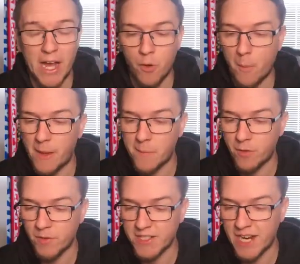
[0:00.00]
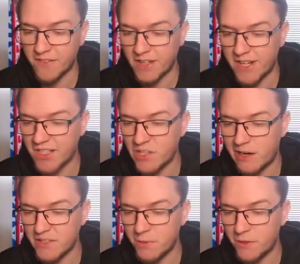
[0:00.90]
on now and maybe retain the league
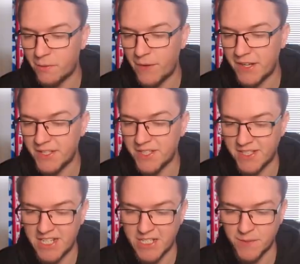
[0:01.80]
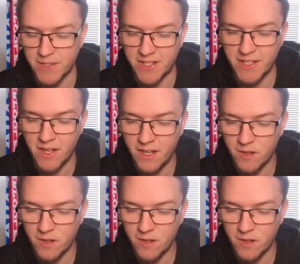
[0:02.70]
title and defend it successfully.